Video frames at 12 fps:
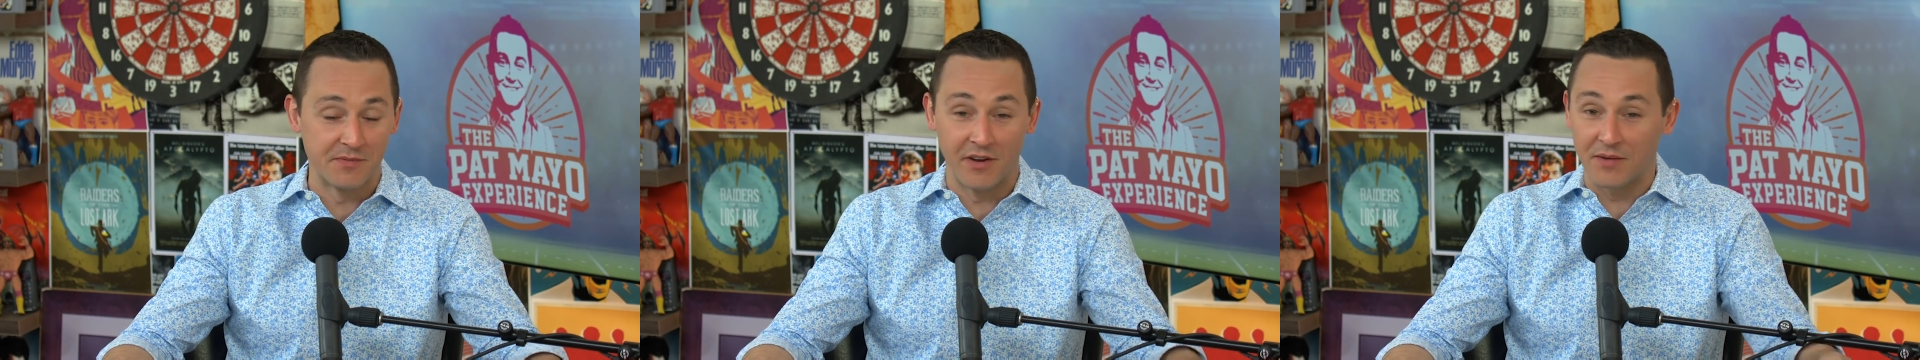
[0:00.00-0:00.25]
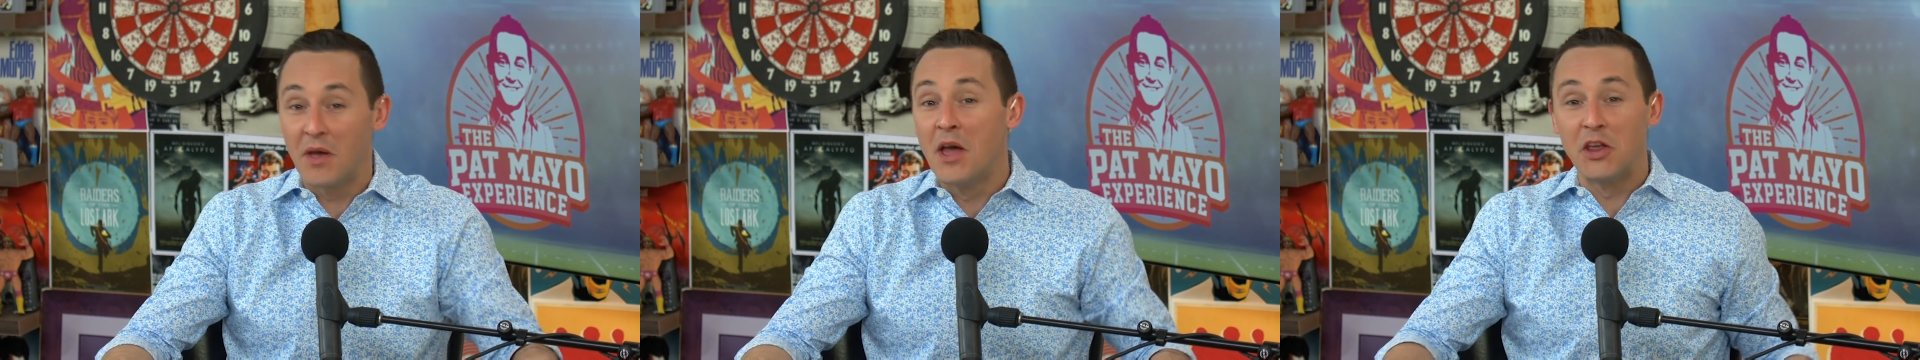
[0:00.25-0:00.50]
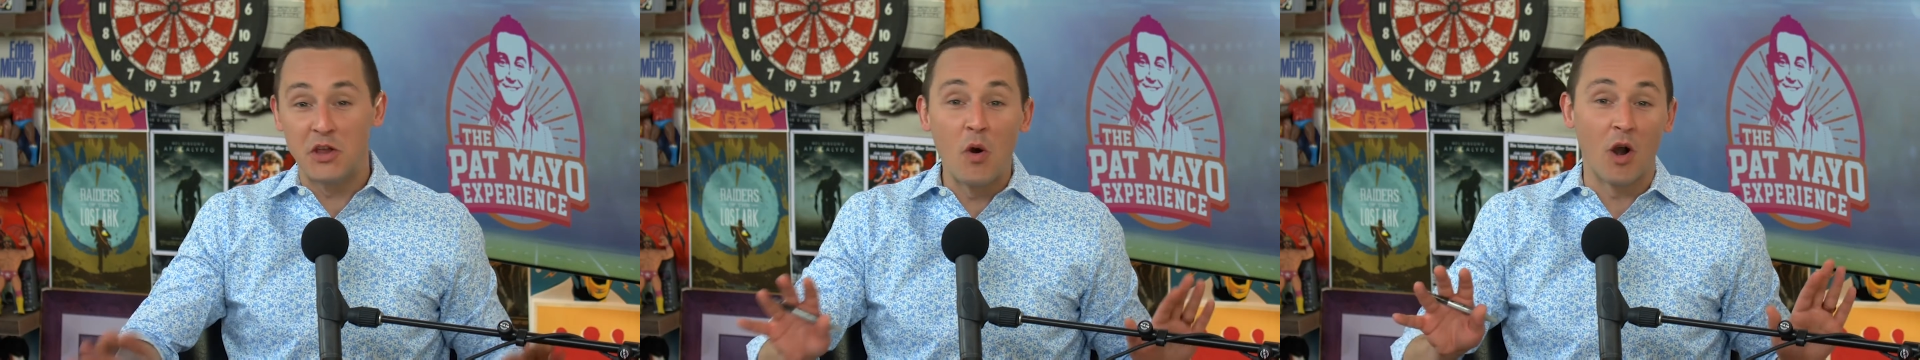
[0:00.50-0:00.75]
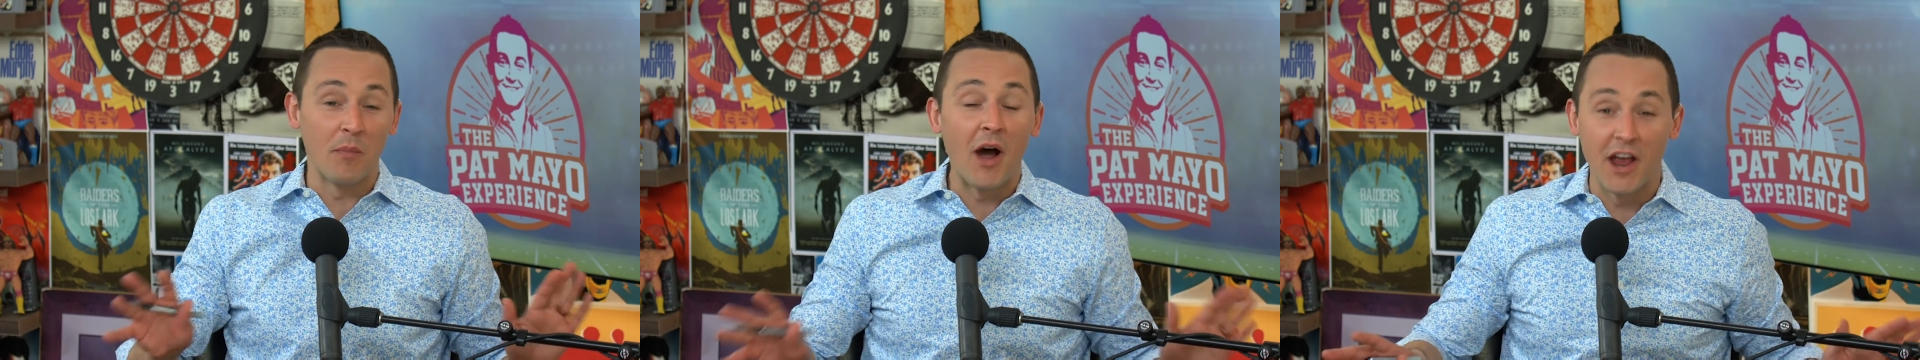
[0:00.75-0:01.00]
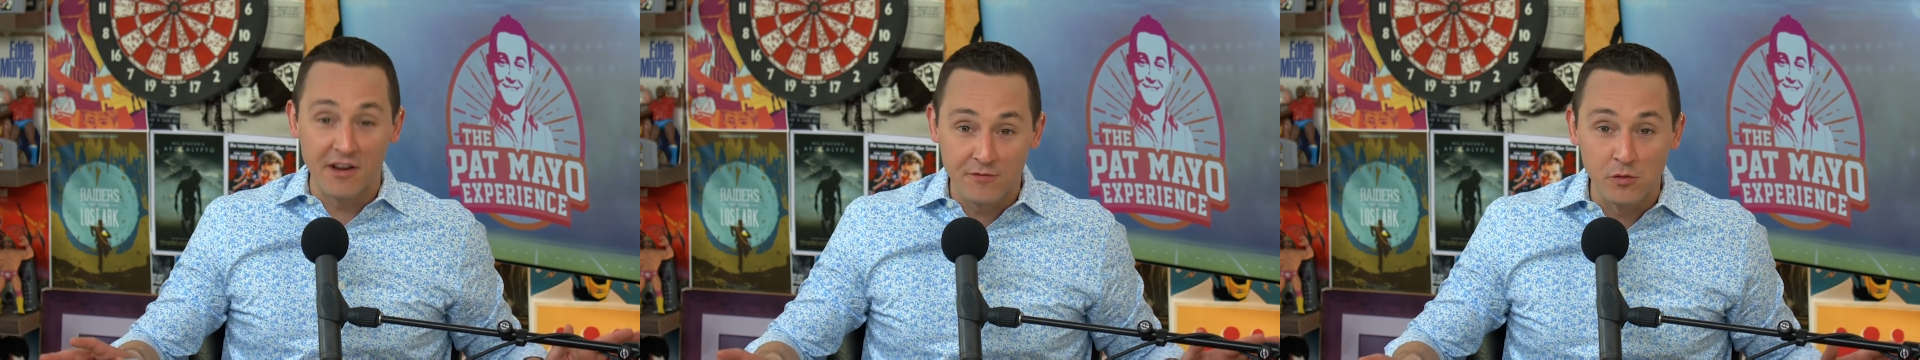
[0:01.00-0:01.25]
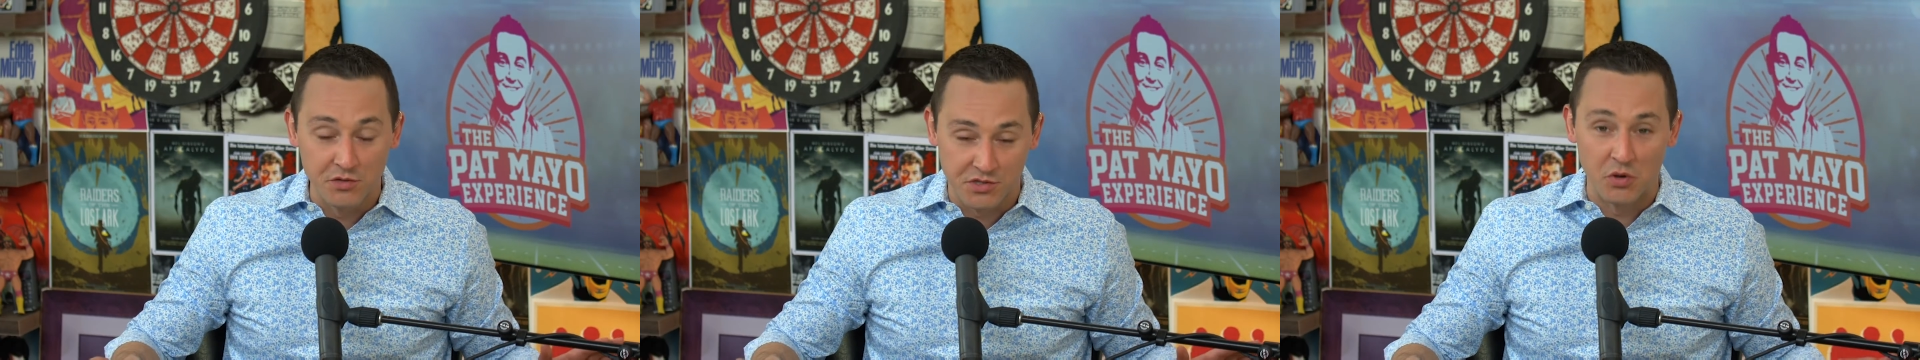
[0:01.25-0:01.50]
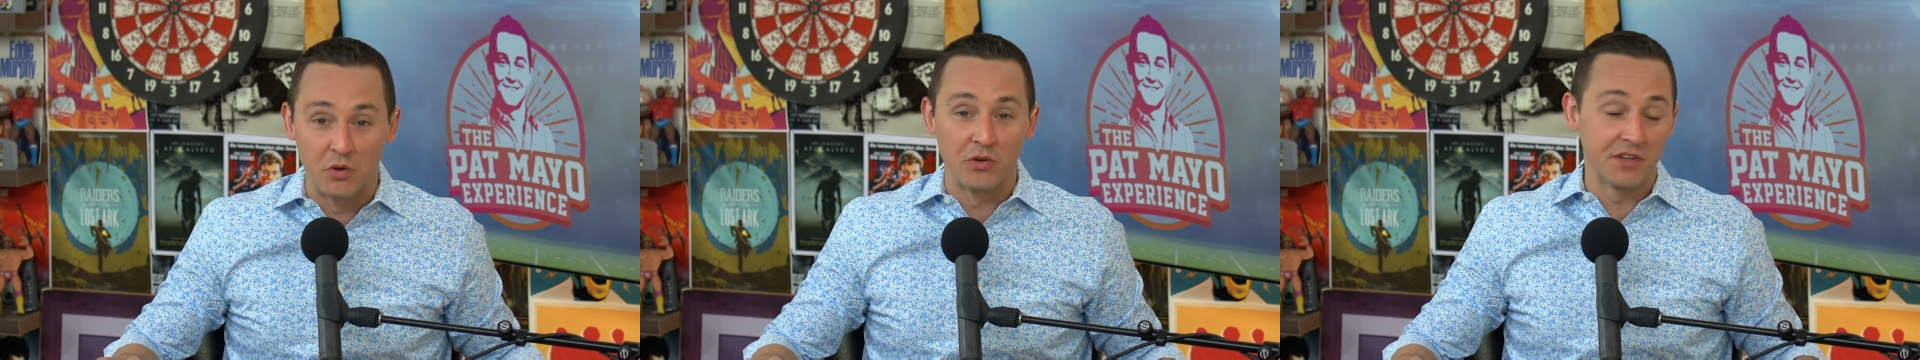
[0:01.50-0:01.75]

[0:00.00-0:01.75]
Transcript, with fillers: Be like, you are buying fool's gold